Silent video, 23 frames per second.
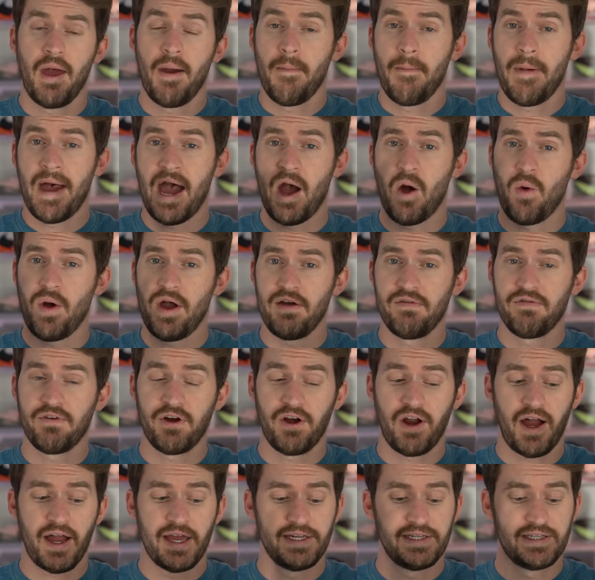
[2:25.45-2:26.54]

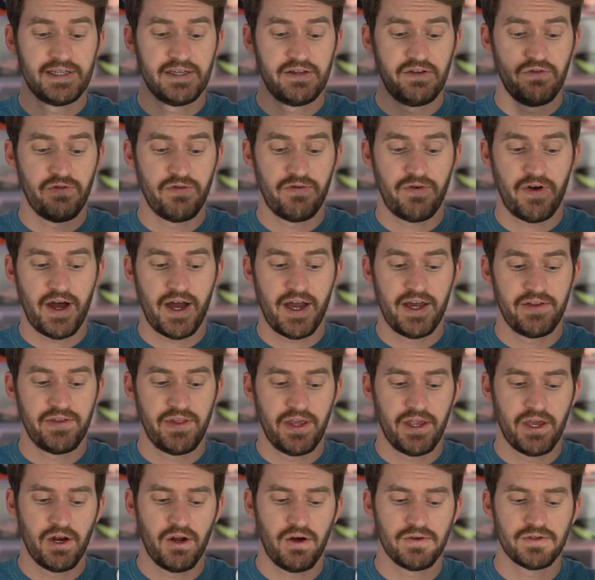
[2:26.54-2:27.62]
However, I did find that you
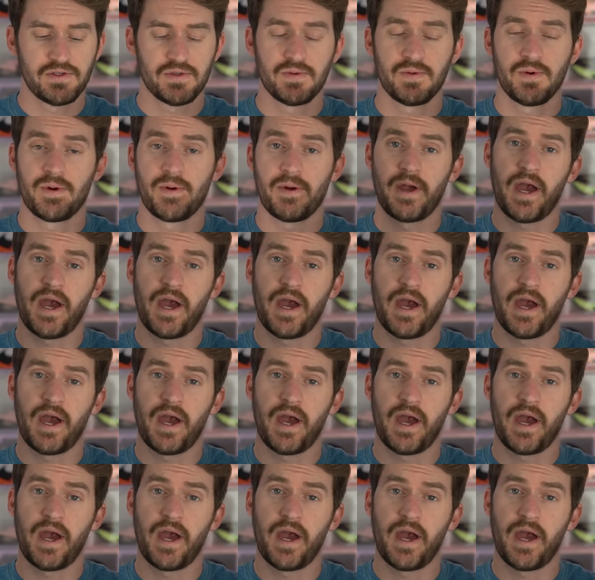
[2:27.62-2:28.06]
can also